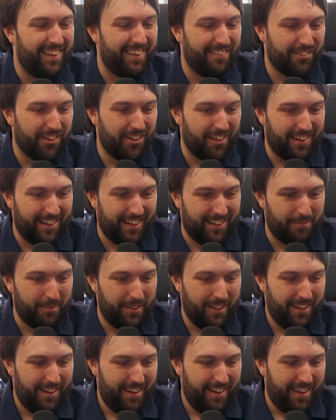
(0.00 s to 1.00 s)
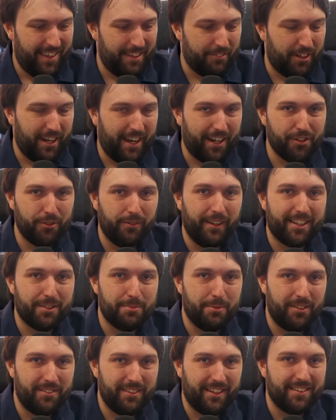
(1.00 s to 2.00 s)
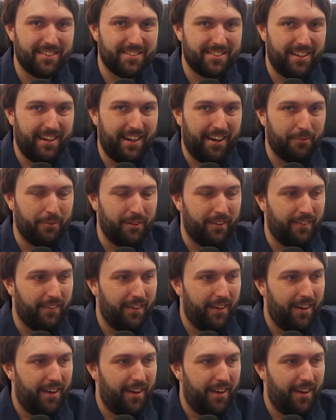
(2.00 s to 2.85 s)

They've got um, they've got actual experts you get to sit down with.